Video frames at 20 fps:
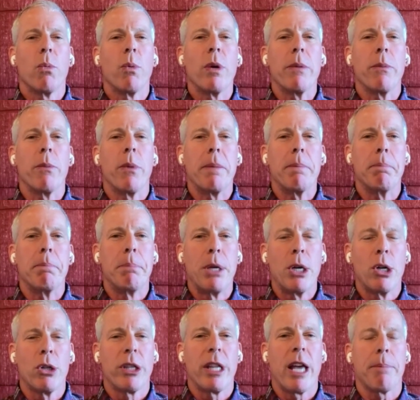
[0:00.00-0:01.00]
We
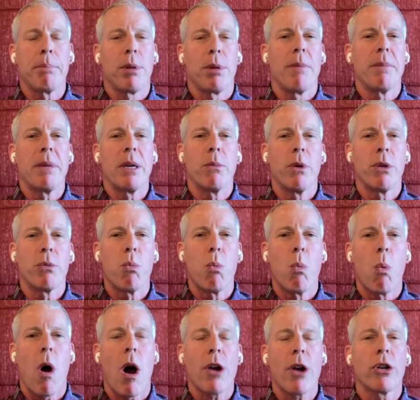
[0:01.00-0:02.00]
build that plumbing with
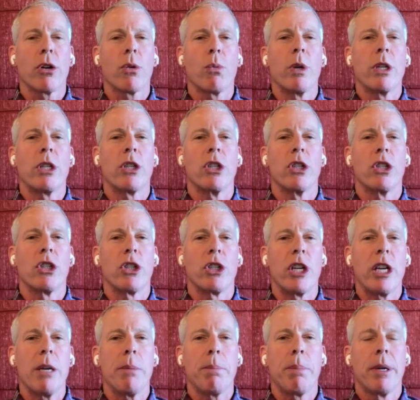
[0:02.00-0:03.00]
water, which is
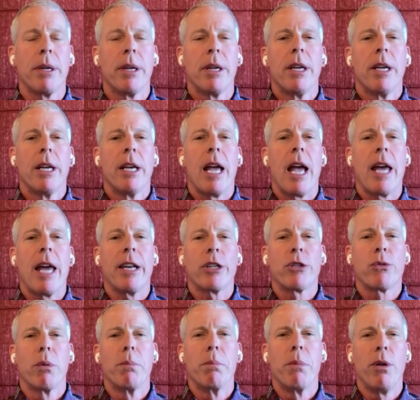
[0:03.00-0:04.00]
cheap, and
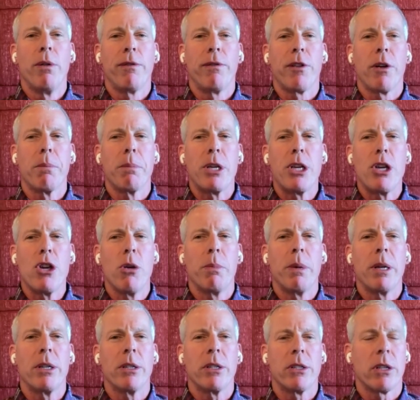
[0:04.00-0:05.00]
it's removed from
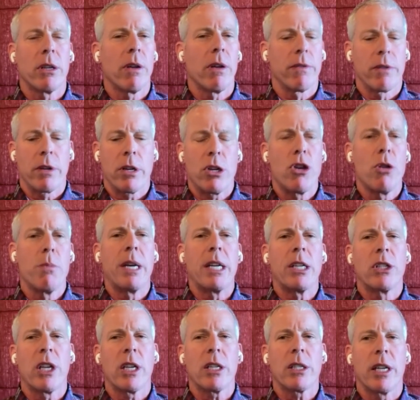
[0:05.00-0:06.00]
human
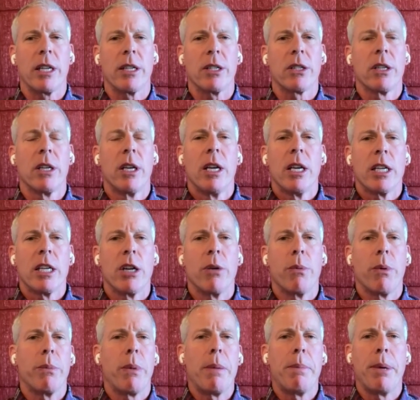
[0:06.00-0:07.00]
existence.
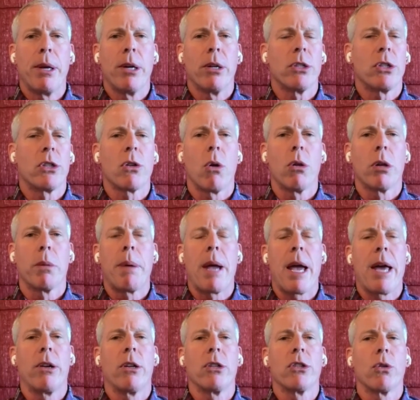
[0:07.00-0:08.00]
When we build solar
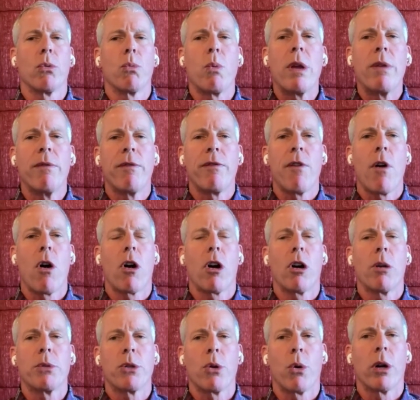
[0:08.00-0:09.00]
panels or wind
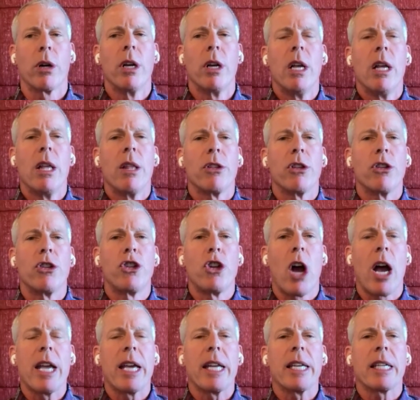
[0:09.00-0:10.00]
farms or
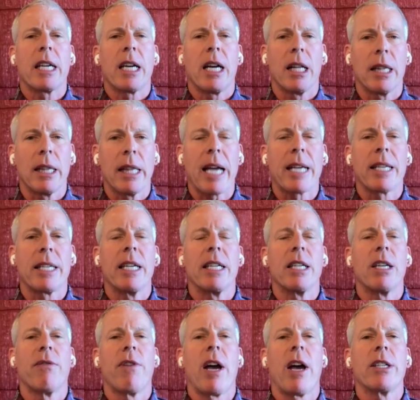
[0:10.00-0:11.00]
giant
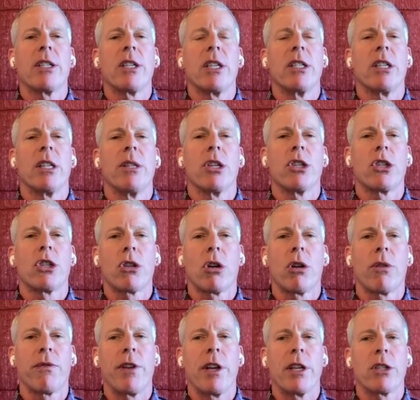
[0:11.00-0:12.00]
collecting devices in the
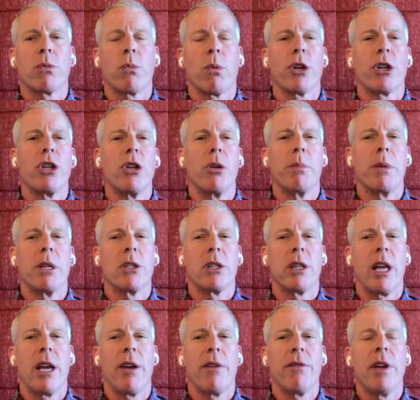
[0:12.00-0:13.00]
surface where
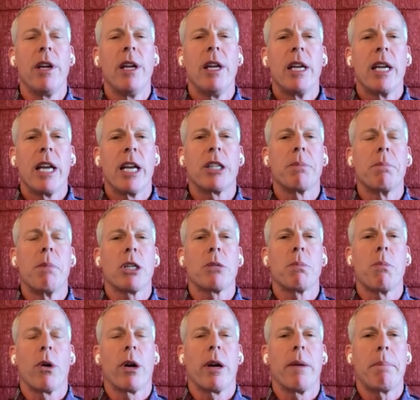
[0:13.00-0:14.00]
humans live, it's
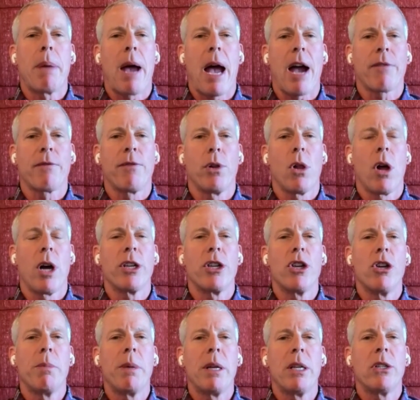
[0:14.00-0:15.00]
much more impactful on
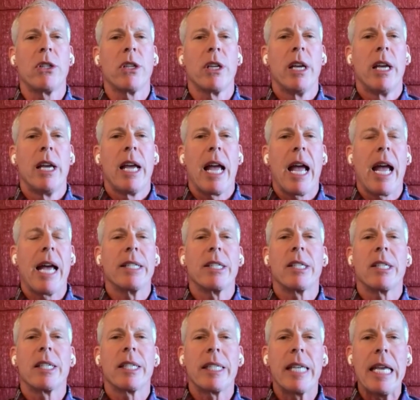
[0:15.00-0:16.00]
humans.
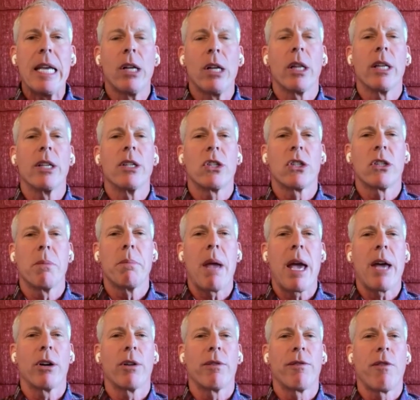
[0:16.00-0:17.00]
And steel and
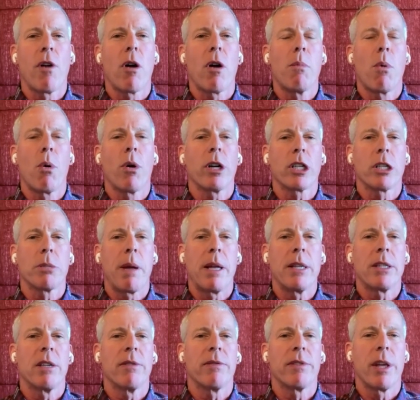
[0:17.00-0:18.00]
cement are far more
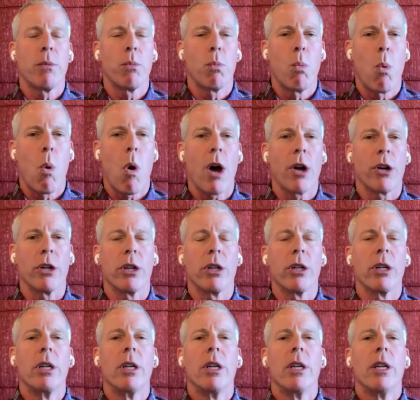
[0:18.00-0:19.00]
expensive than
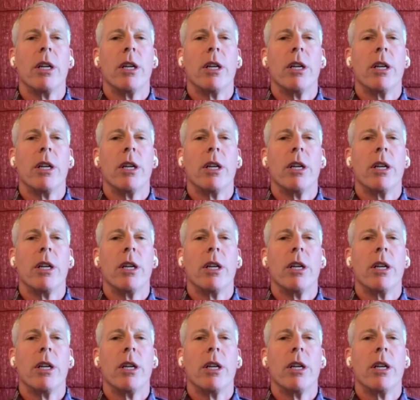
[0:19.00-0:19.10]
water.